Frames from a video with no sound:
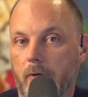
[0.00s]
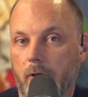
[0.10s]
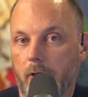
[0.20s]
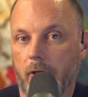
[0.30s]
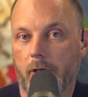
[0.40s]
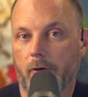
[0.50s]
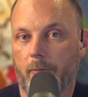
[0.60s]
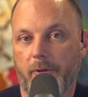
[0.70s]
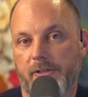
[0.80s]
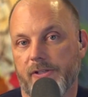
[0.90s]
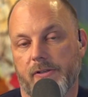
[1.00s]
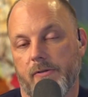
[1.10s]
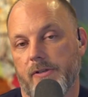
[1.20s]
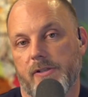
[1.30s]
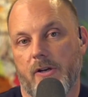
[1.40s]
I mean, this
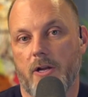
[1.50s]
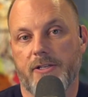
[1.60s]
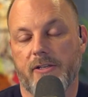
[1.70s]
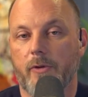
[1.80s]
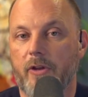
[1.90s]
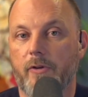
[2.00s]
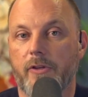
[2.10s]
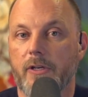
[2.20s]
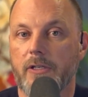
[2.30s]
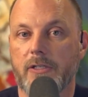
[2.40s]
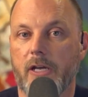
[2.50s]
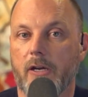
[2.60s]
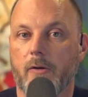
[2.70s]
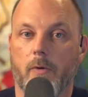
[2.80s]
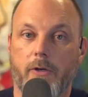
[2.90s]
is constant with everything in
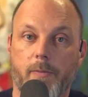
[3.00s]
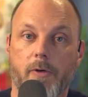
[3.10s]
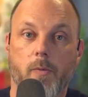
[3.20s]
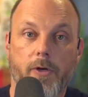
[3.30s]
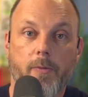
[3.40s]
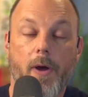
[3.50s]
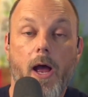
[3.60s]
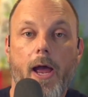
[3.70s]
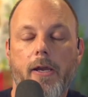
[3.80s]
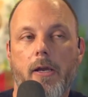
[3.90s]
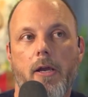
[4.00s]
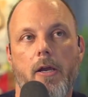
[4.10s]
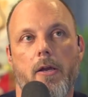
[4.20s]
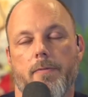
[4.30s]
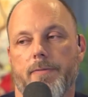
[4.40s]
tech. What do you build? What do you buy?
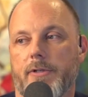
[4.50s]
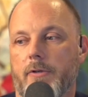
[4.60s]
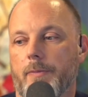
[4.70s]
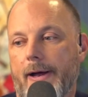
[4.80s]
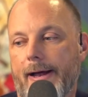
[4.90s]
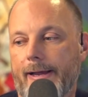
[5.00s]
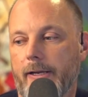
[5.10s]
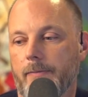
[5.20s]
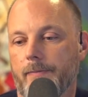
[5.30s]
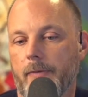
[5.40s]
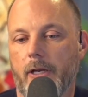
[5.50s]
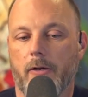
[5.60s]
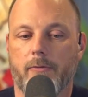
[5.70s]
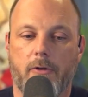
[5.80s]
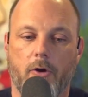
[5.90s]
Do you buy?
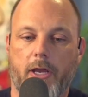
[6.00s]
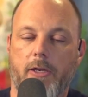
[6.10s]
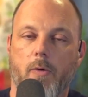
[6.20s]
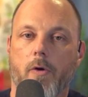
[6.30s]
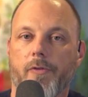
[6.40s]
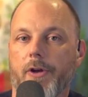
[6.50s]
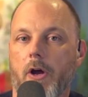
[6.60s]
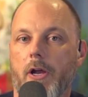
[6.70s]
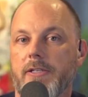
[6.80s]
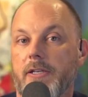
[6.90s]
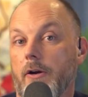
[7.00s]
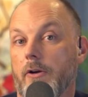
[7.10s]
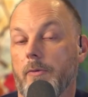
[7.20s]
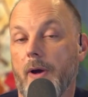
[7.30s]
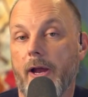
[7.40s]
Okay, you own the content. Are
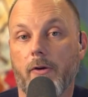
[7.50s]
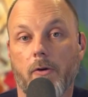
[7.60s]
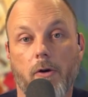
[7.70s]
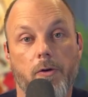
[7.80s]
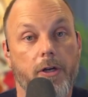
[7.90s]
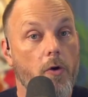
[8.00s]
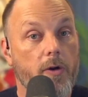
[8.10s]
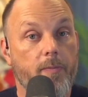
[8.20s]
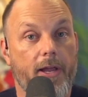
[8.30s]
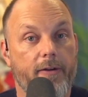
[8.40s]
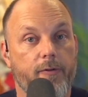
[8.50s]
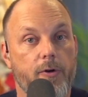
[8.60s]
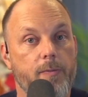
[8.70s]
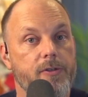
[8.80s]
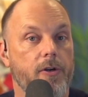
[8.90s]
you buying your own encoding
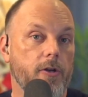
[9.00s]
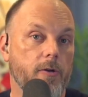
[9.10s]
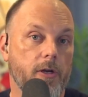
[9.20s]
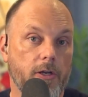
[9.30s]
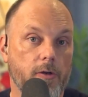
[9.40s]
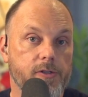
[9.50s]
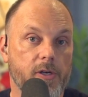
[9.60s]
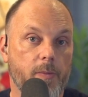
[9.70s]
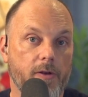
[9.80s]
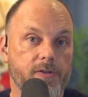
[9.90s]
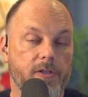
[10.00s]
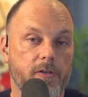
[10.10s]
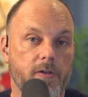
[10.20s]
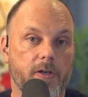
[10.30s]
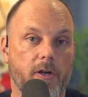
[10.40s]
platforms? Are you going to use somebody else to do
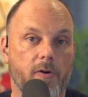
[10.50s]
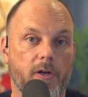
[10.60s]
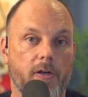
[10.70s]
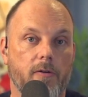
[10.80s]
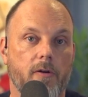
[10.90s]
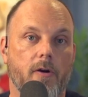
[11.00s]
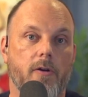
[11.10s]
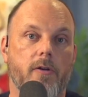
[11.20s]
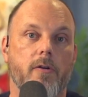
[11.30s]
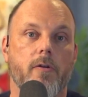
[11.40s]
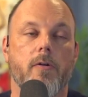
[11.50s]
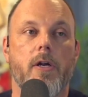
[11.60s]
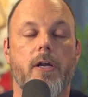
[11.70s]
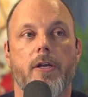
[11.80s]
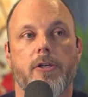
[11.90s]
the encoding? Are you
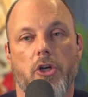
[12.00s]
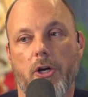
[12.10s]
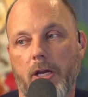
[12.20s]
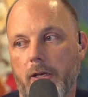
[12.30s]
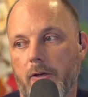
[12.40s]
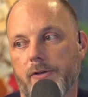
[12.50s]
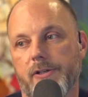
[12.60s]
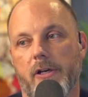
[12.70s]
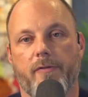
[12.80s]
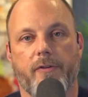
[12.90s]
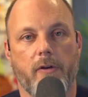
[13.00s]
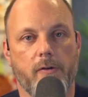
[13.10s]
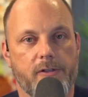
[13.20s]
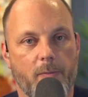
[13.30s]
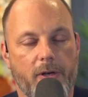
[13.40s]
chunking it yourself? Do you
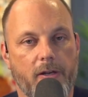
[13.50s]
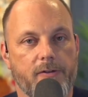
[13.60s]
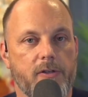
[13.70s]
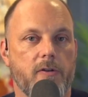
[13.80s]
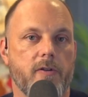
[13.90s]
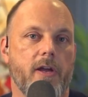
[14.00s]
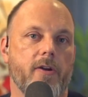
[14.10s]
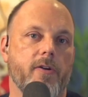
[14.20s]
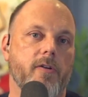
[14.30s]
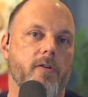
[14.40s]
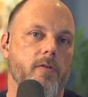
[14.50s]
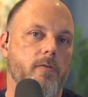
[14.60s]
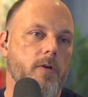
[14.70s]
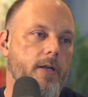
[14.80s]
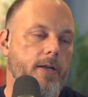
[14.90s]
use somebody else to do that? Are
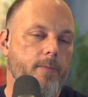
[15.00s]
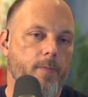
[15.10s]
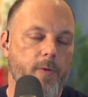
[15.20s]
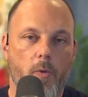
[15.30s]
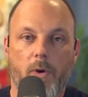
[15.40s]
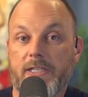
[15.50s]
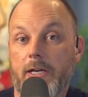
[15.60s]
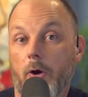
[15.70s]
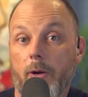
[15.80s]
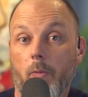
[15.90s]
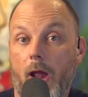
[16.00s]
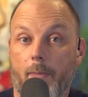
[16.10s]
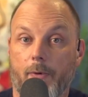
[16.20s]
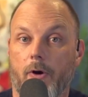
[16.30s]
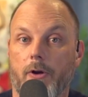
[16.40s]
you what DRM
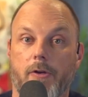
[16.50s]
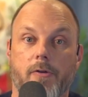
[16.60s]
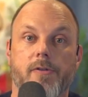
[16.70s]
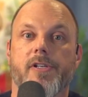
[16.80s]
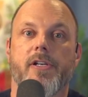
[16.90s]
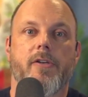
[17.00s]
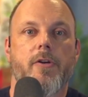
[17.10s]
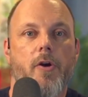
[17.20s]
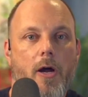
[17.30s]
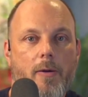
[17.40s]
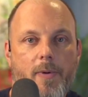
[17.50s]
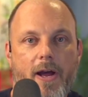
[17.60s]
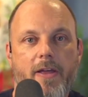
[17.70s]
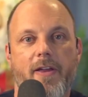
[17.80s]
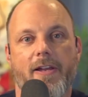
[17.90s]
wrapper are you using? Do you go out and
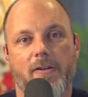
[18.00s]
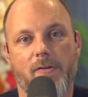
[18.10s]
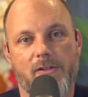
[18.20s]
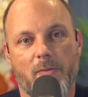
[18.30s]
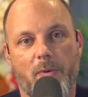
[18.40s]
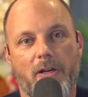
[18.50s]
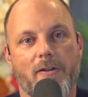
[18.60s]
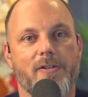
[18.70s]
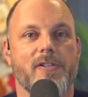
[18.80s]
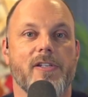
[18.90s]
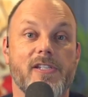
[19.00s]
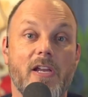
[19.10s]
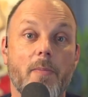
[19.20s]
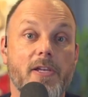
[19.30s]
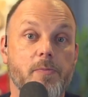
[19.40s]
buy that? Do you use somebody else's? The
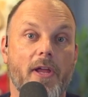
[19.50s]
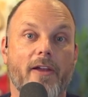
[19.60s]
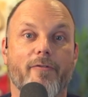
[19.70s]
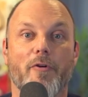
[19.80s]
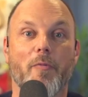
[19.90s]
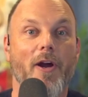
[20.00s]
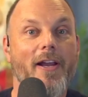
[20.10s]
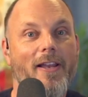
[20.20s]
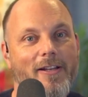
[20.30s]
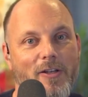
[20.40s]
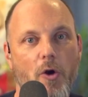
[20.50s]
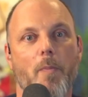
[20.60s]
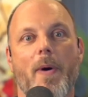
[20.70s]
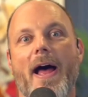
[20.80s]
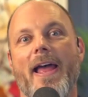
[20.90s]
CMS platform, right? Like, do you go
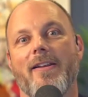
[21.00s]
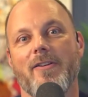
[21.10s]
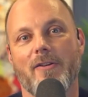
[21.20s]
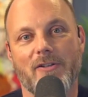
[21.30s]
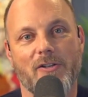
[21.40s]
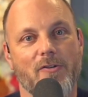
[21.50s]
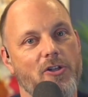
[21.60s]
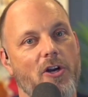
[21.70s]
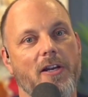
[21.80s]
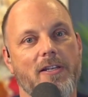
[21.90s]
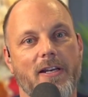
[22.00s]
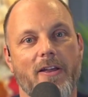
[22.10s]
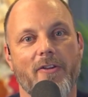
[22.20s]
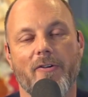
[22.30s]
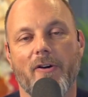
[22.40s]
buy it? Do you just go chunk it
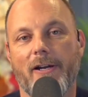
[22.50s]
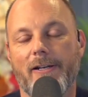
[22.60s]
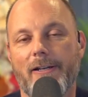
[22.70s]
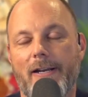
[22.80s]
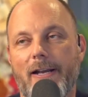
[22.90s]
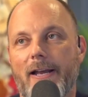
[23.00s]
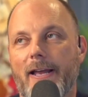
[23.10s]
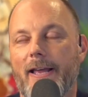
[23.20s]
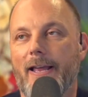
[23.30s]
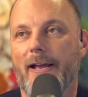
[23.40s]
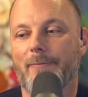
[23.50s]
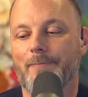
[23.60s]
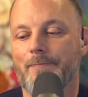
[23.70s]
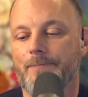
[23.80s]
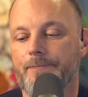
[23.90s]
together, right? And
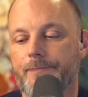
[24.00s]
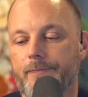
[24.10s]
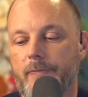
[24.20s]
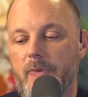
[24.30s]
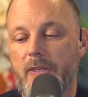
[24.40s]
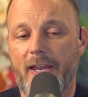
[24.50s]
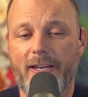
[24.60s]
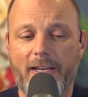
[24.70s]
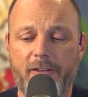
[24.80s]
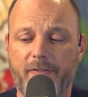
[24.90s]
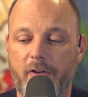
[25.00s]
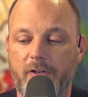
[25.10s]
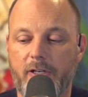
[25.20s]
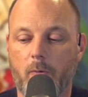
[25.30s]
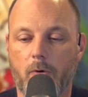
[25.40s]
again, in the
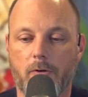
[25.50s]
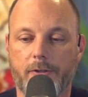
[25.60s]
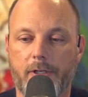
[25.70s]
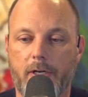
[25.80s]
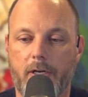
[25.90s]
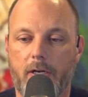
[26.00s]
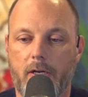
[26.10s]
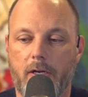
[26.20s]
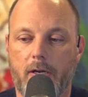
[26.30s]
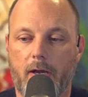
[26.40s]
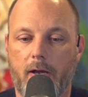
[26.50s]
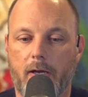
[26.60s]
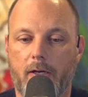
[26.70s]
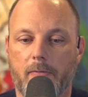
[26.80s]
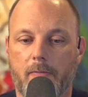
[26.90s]
VOD world,
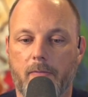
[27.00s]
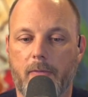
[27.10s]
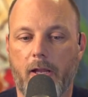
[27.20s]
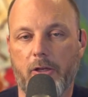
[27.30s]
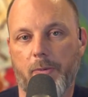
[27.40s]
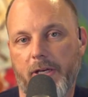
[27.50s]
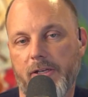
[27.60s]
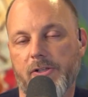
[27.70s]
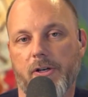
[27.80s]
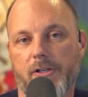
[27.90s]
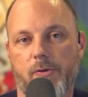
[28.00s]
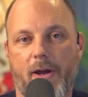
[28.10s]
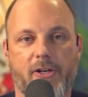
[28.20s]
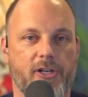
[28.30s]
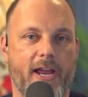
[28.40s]
a little bit easier because you
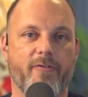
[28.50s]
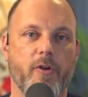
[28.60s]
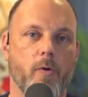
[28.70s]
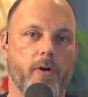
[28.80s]
actually have the